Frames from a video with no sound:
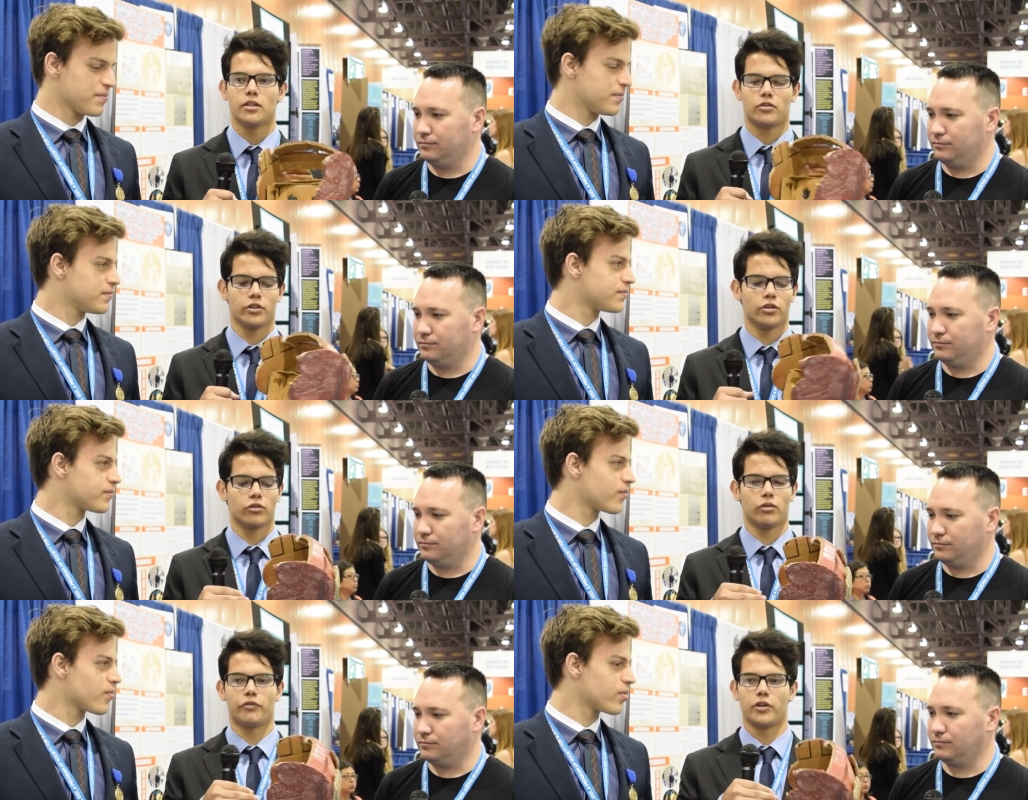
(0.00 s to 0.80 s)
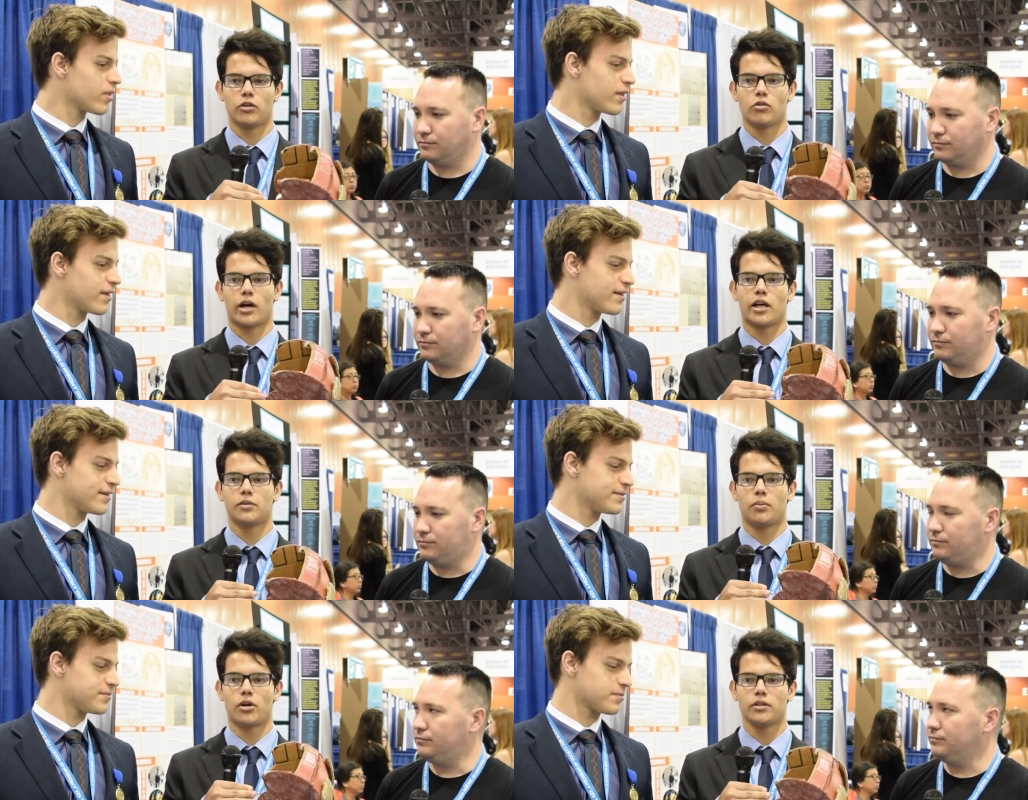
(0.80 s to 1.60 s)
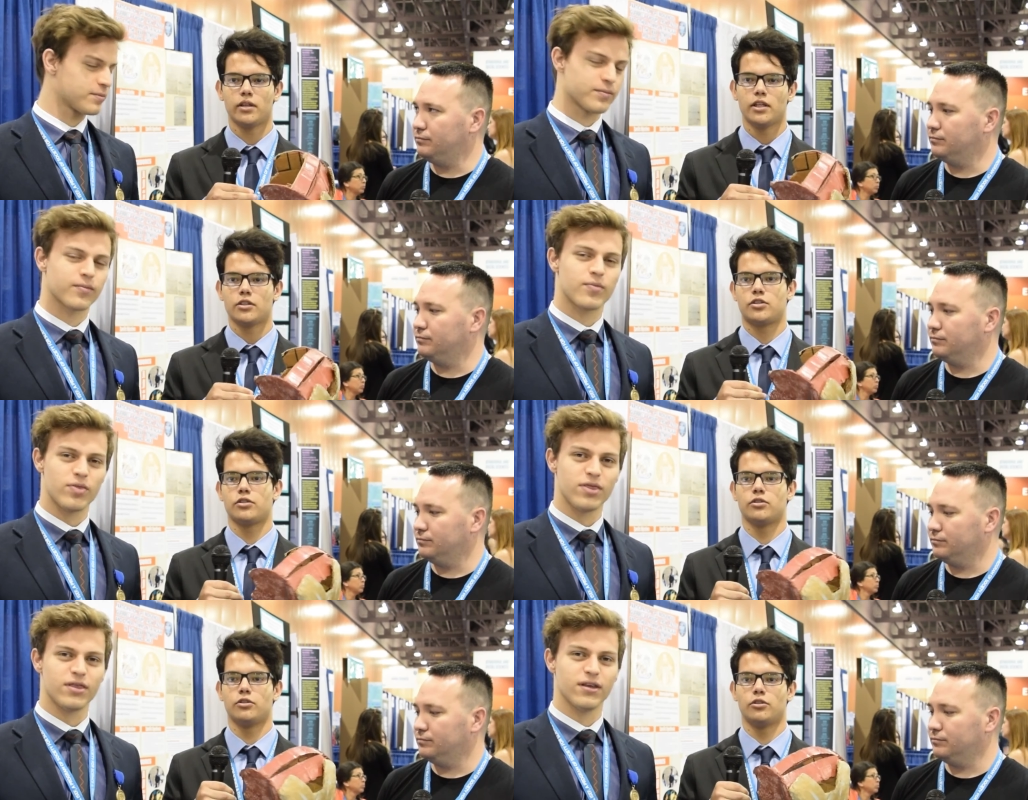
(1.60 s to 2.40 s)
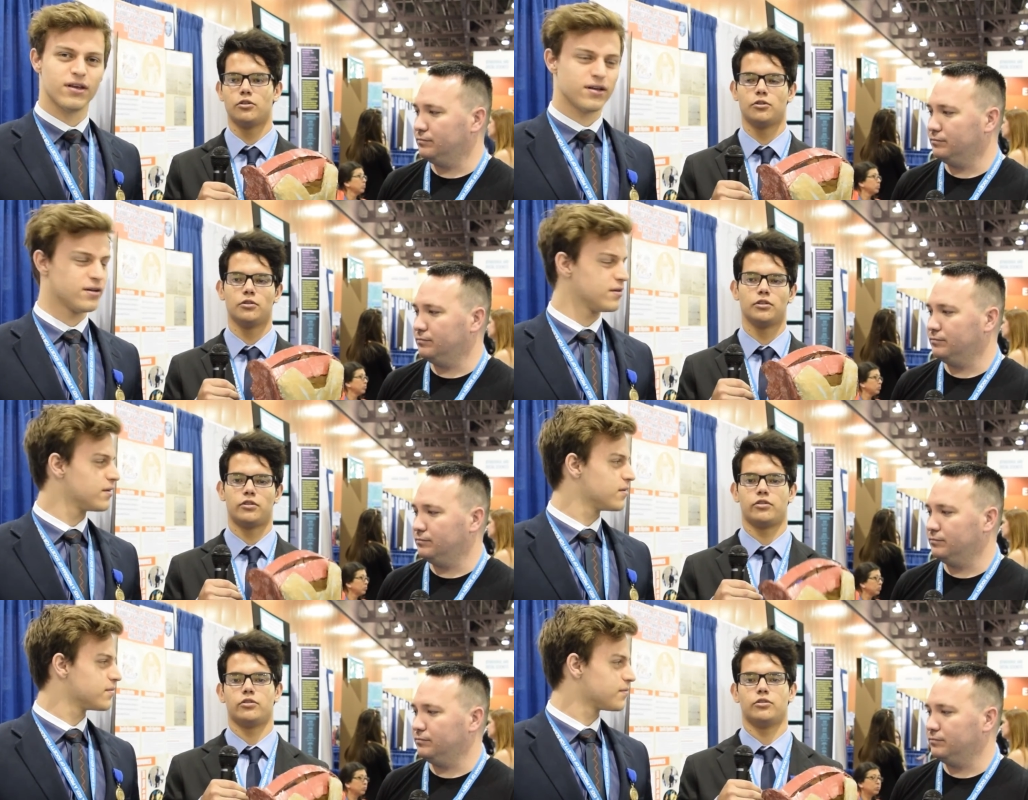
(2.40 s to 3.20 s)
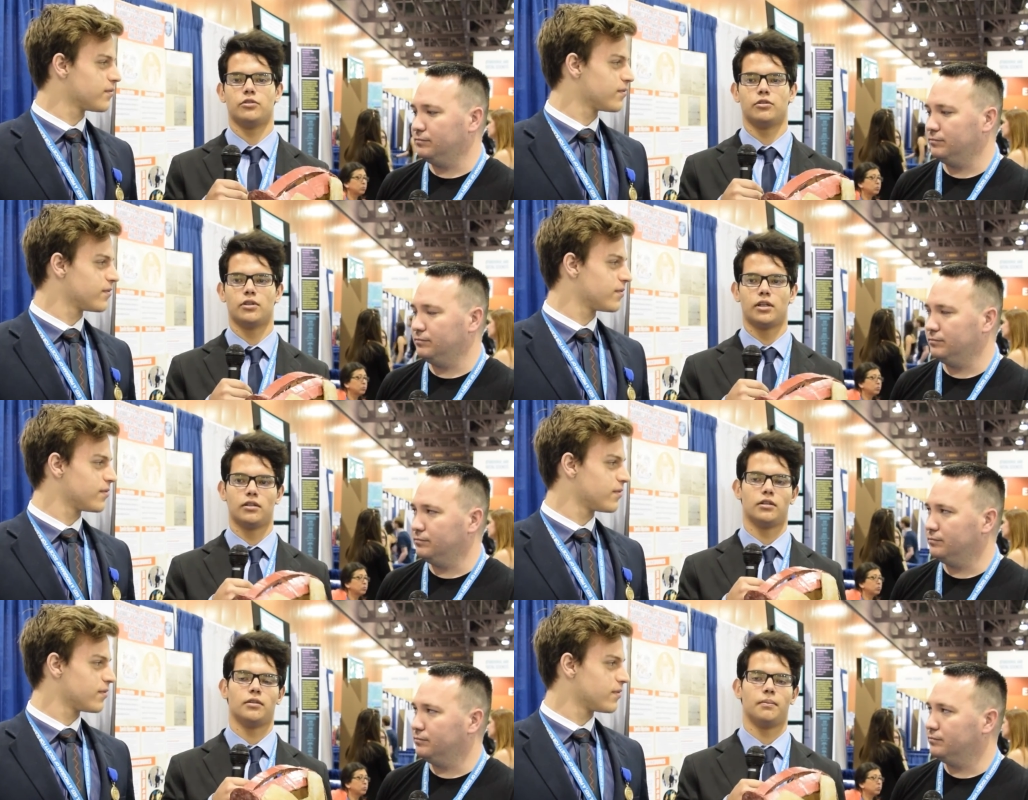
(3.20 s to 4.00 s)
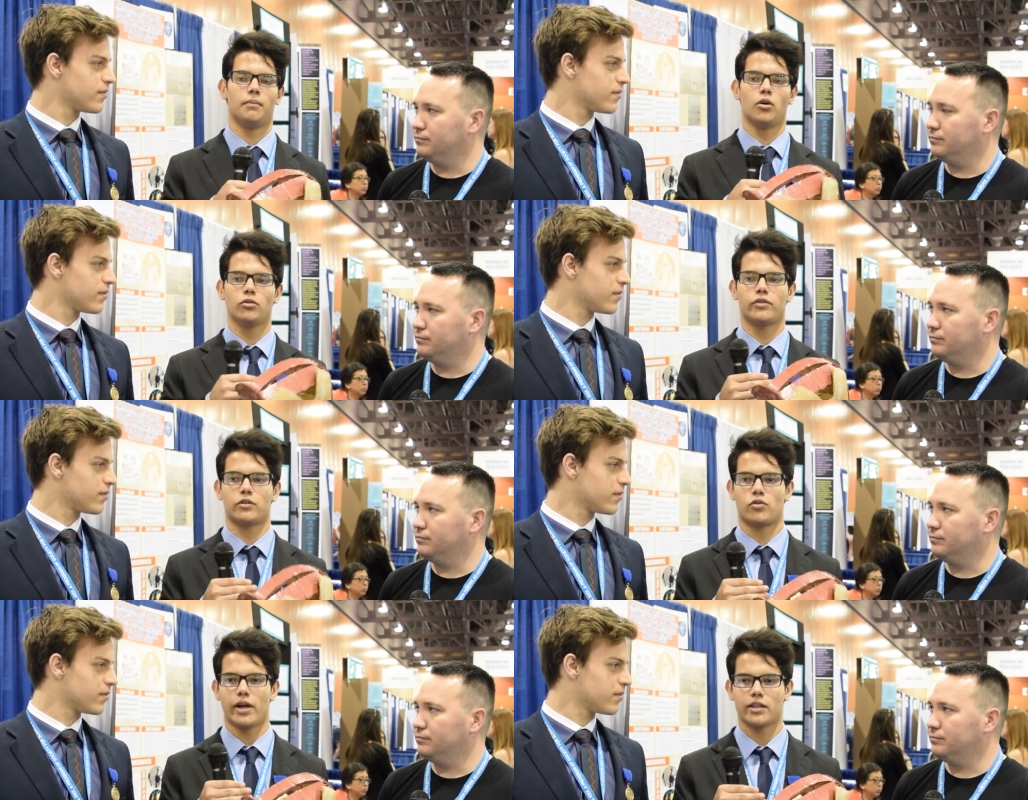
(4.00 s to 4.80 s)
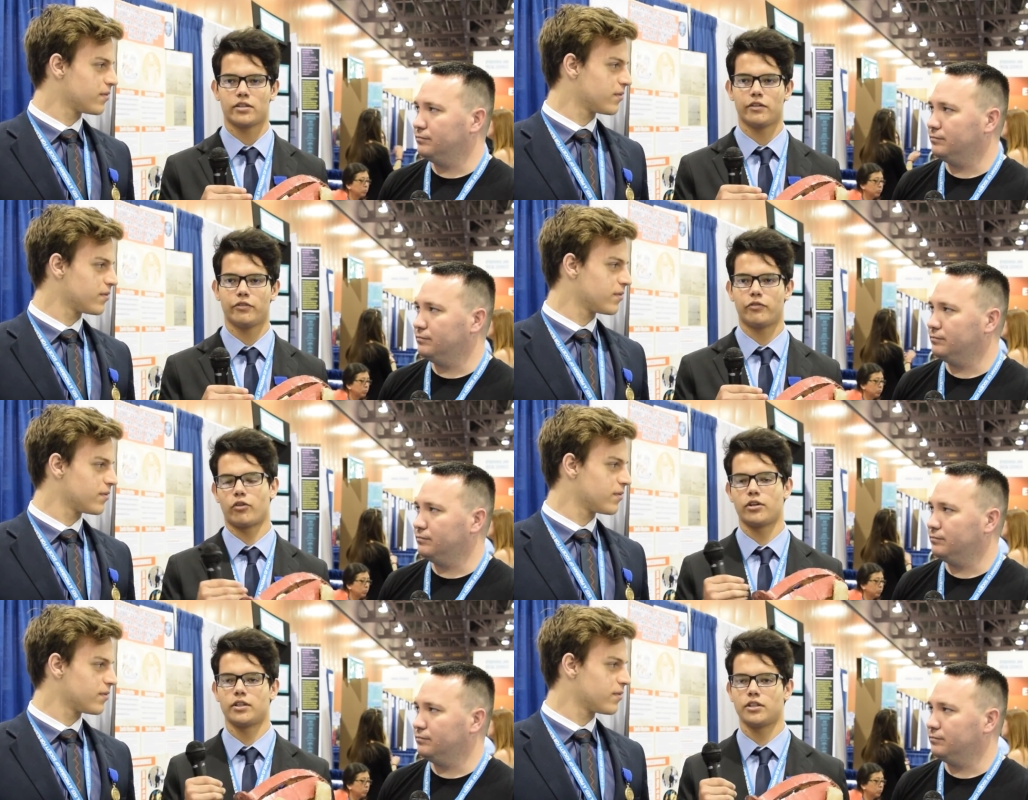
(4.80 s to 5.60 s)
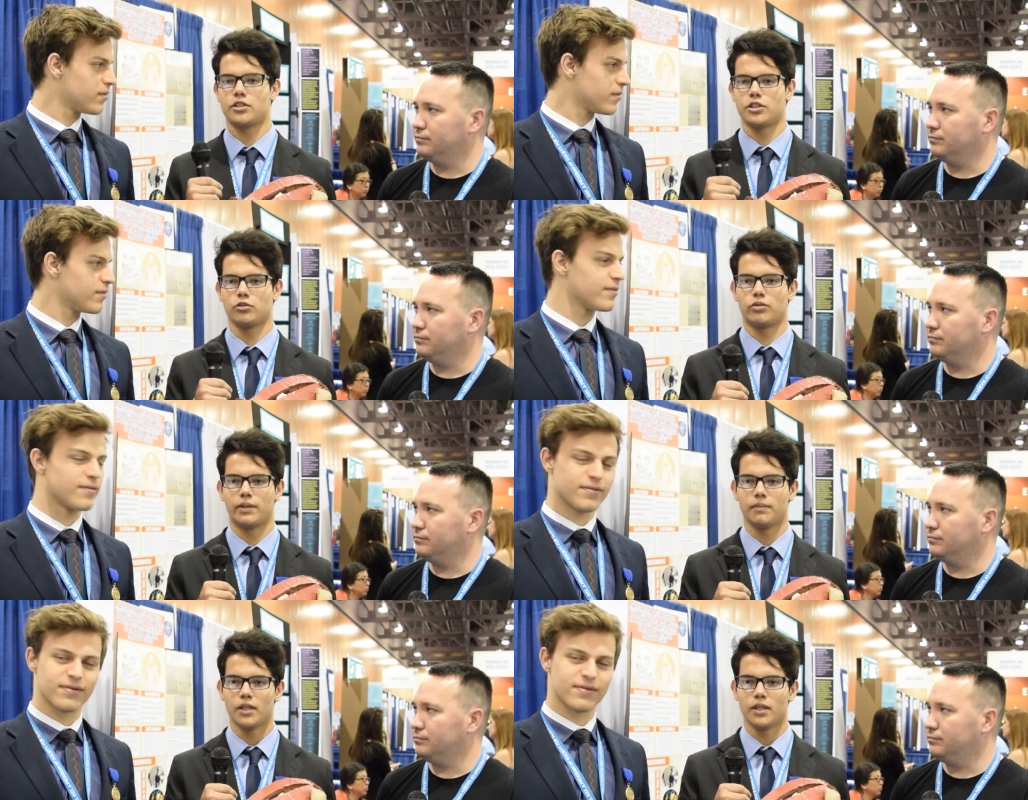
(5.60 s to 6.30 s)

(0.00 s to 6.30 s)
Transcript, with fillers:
Speaker 1: to use with Google Cardboard to to uh, most attractive for the children.